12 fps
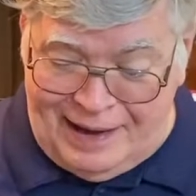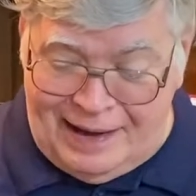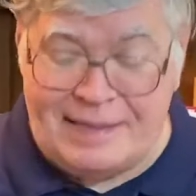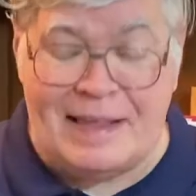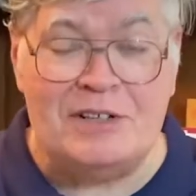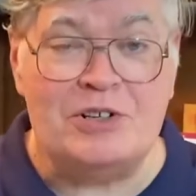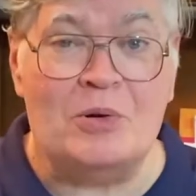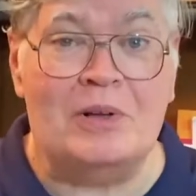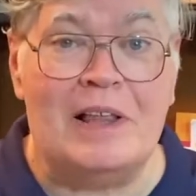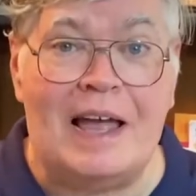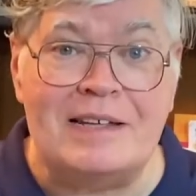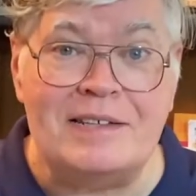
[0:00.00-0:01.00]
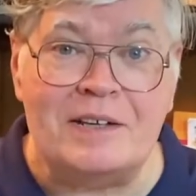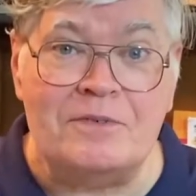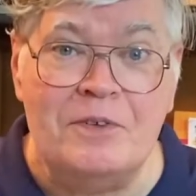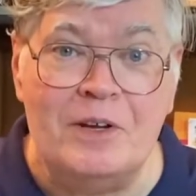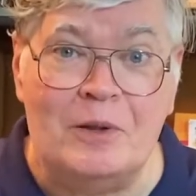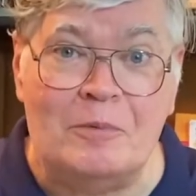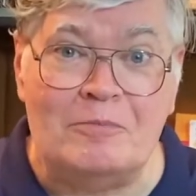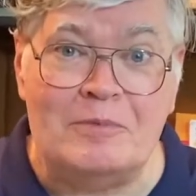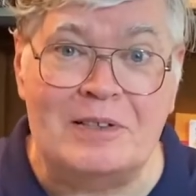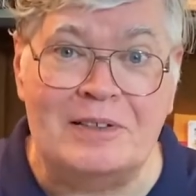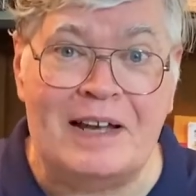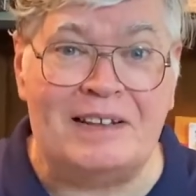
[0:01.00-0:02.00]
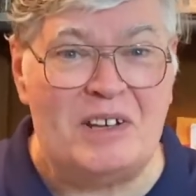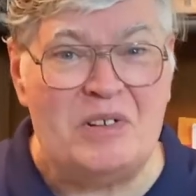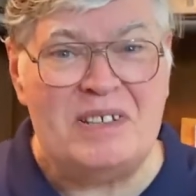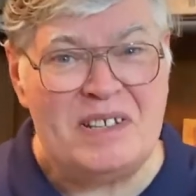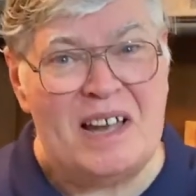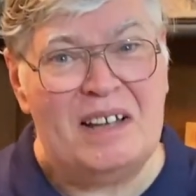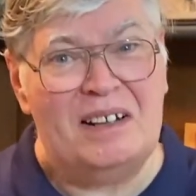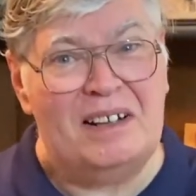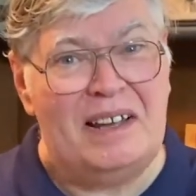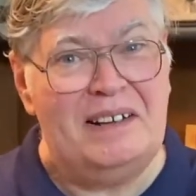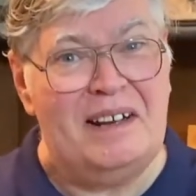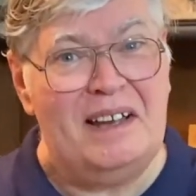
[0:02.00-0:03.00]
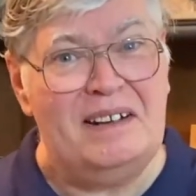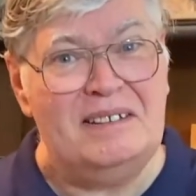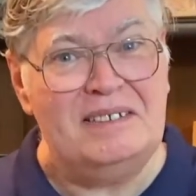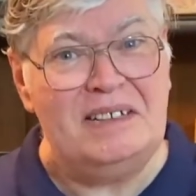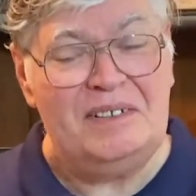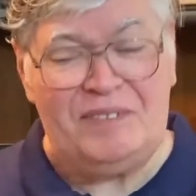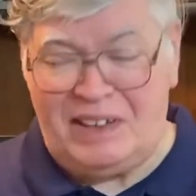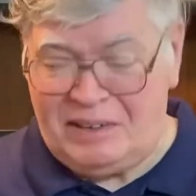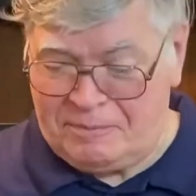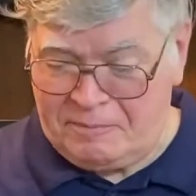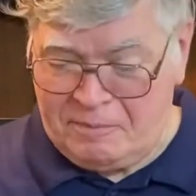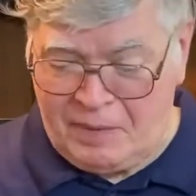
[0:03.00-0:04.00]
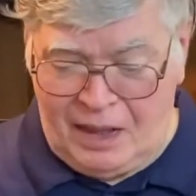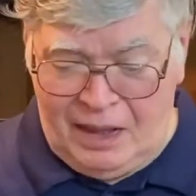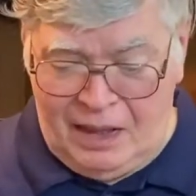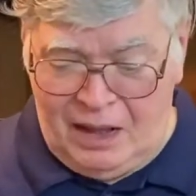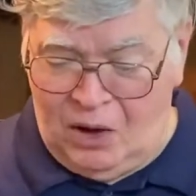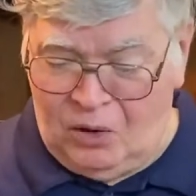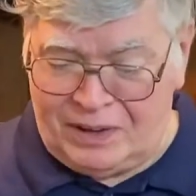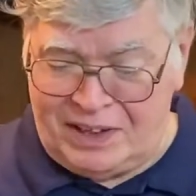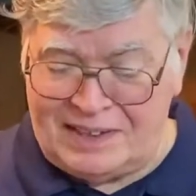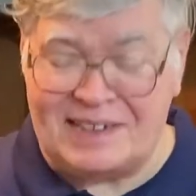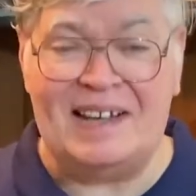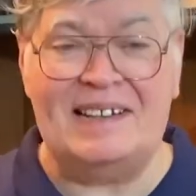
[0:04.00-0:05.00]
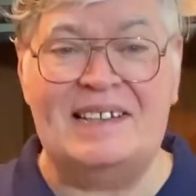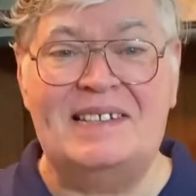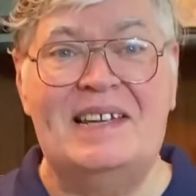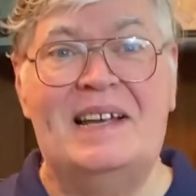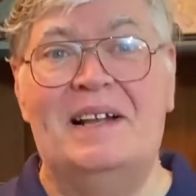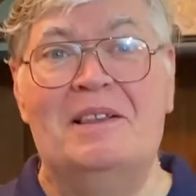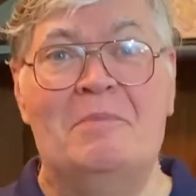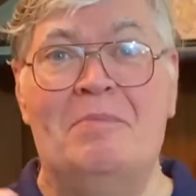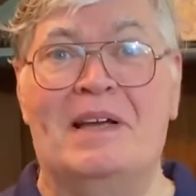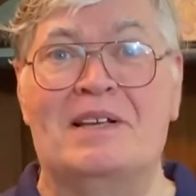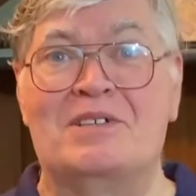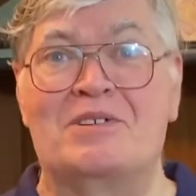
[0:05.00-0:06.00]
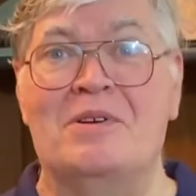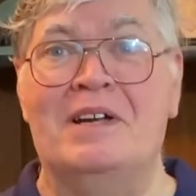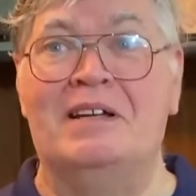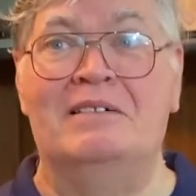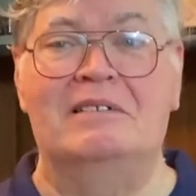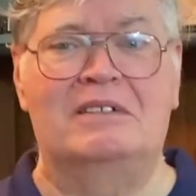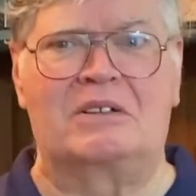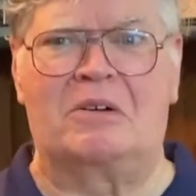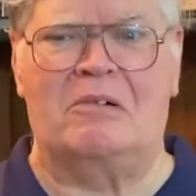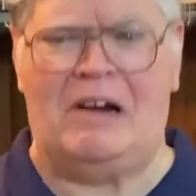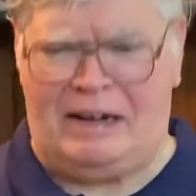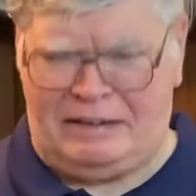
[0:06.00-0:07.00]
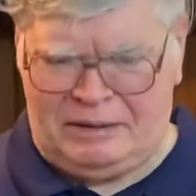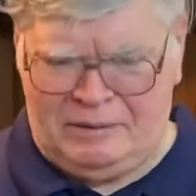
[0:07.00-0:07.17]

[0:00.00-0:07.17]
they show classic films like you'd see on the late night on TV, only you get to see it on the big screen. It's great.